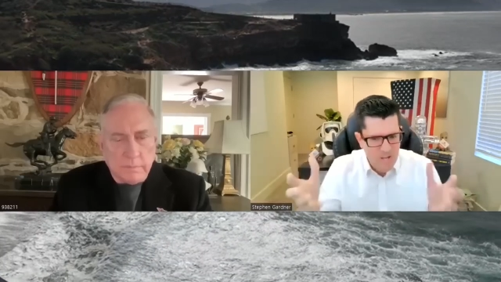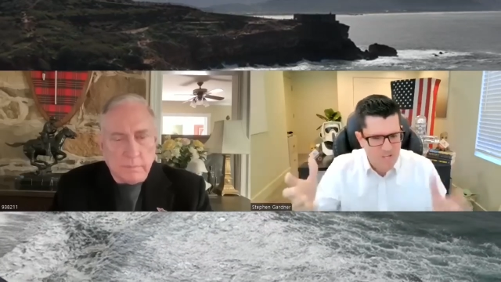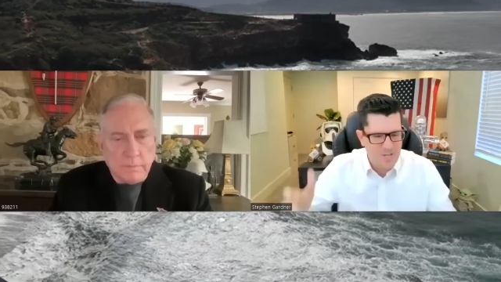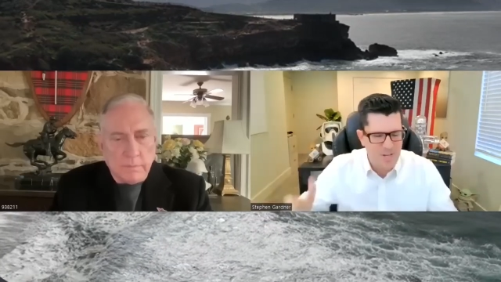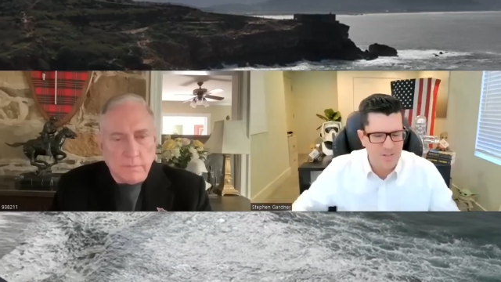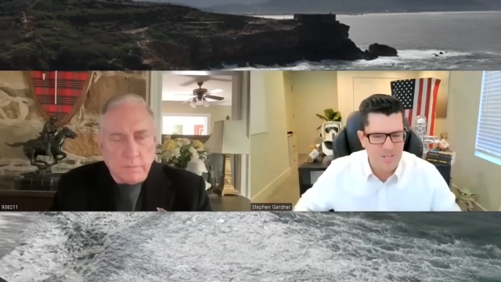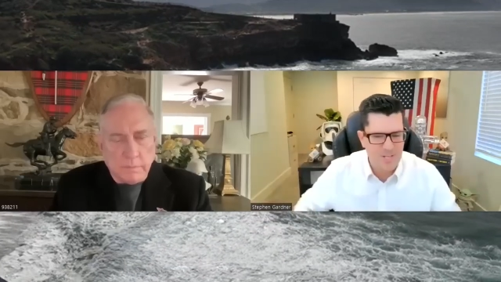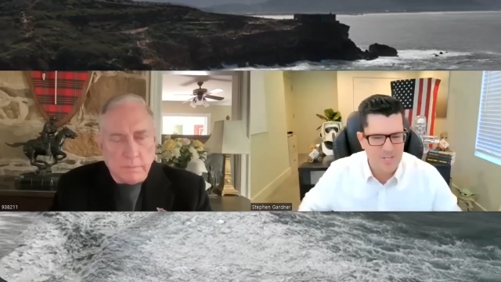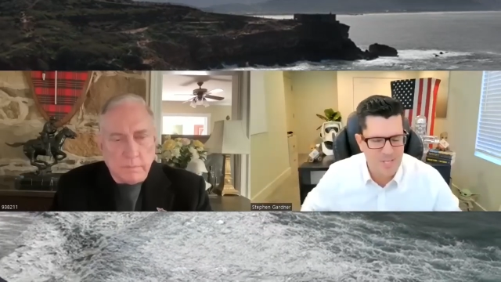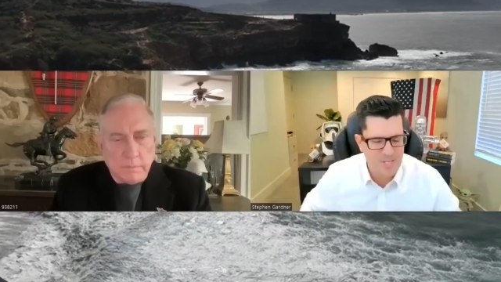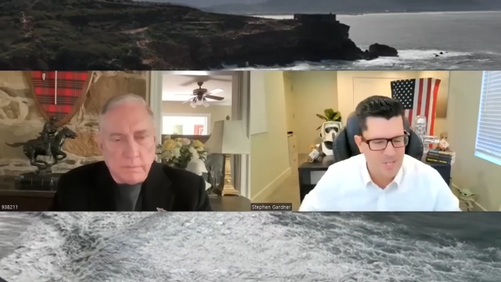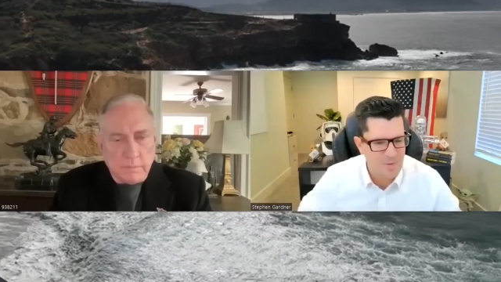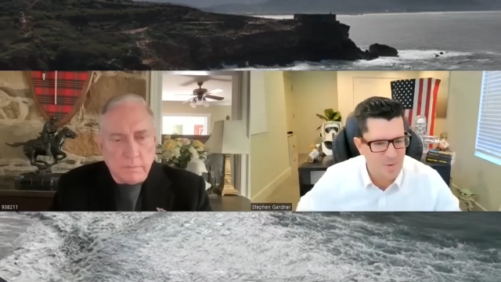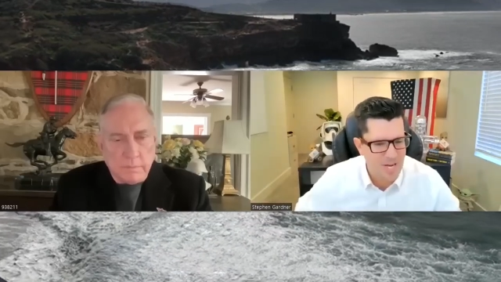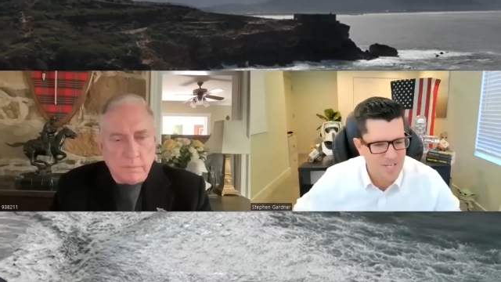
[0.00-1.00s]
Speaker 1: thoughts on this
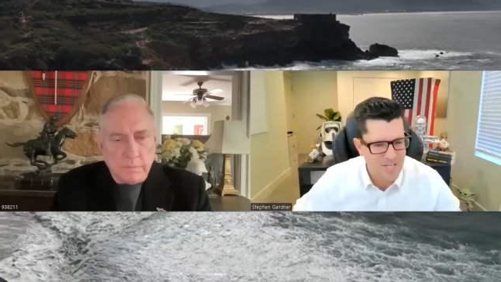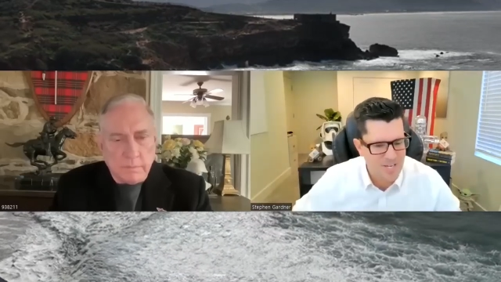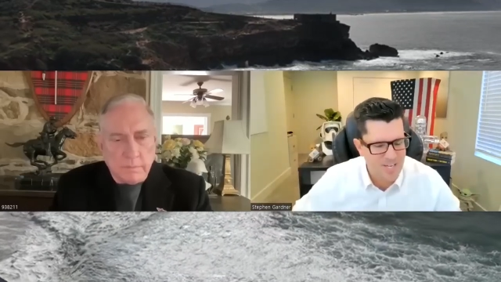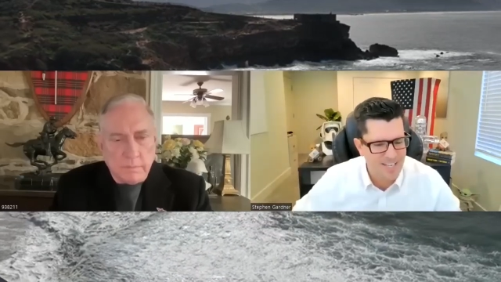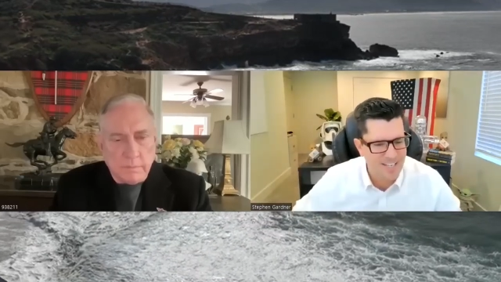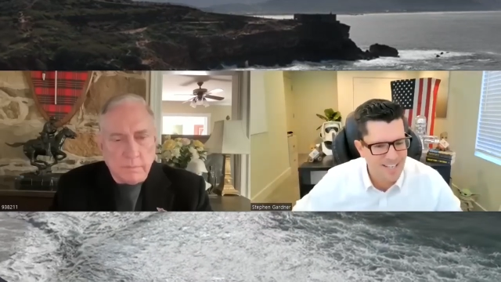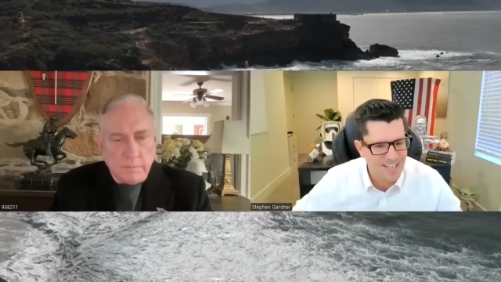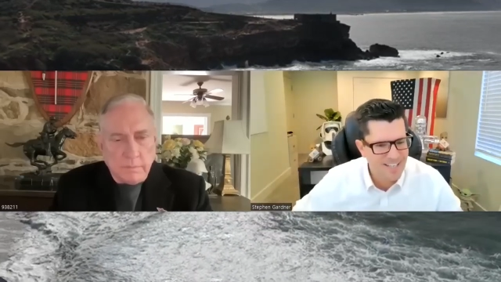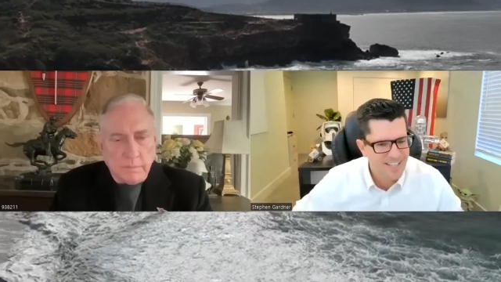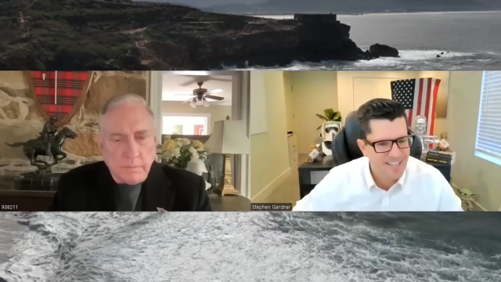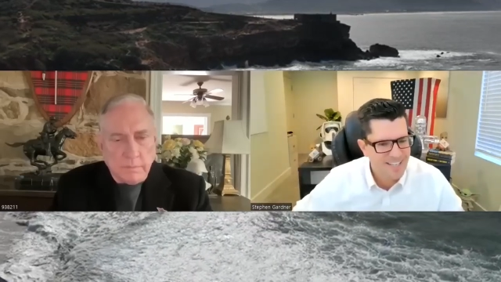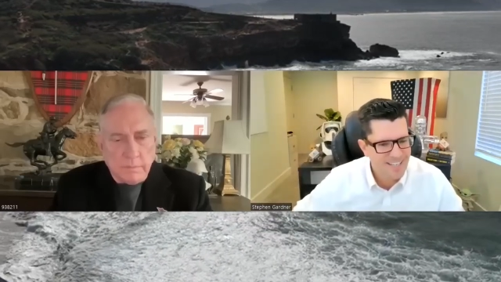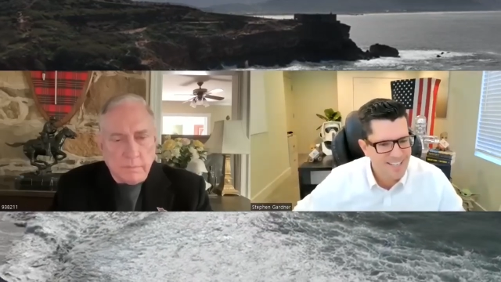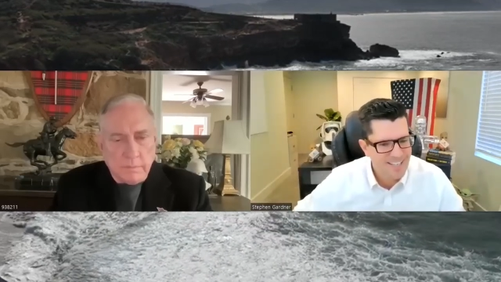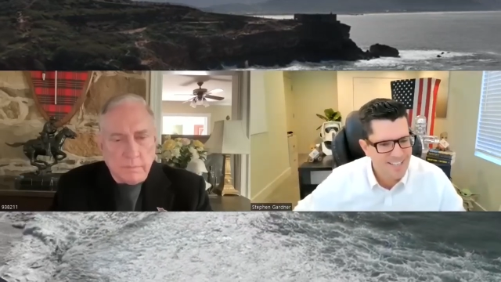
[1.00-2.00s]
situation?
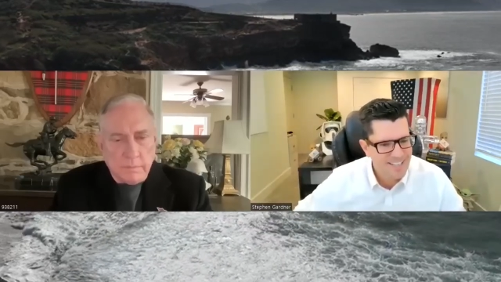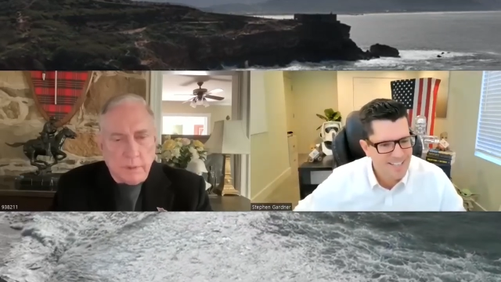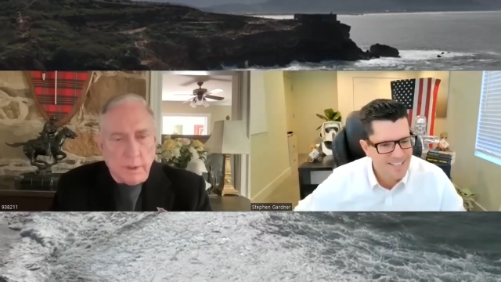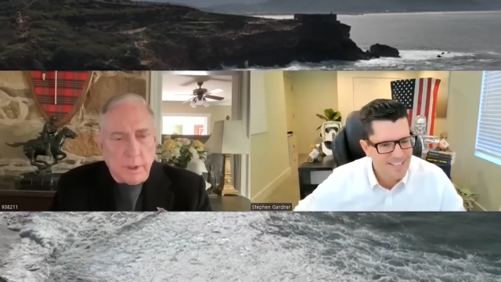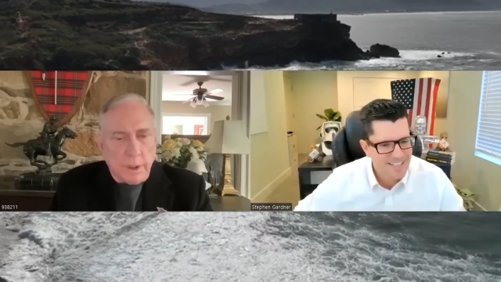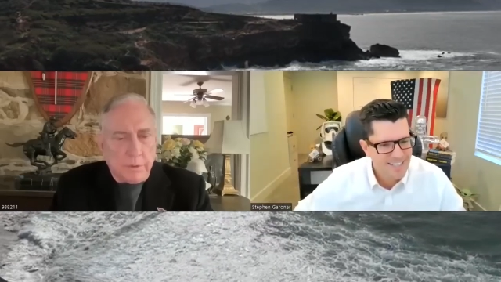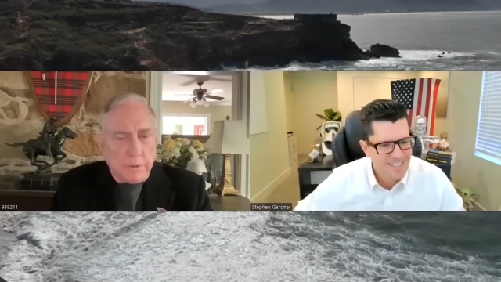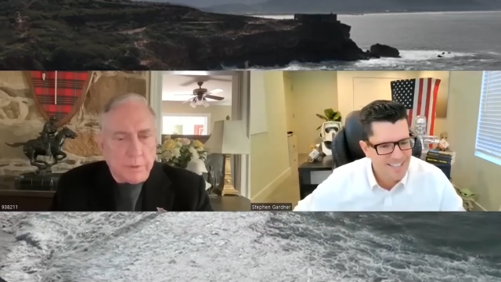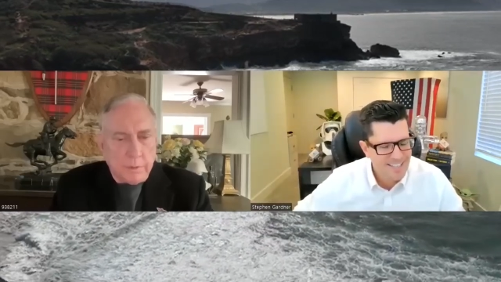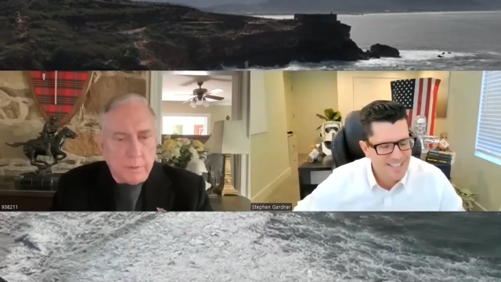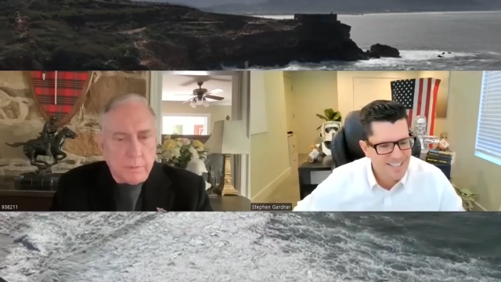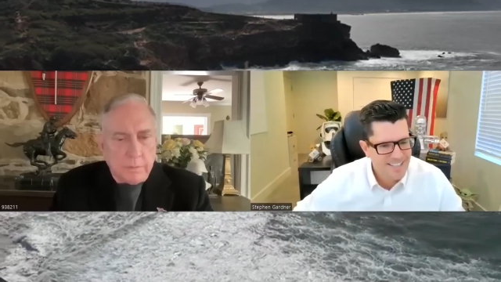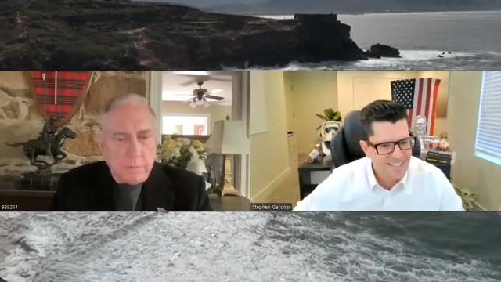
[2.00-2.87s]
Speaker 2: Yes,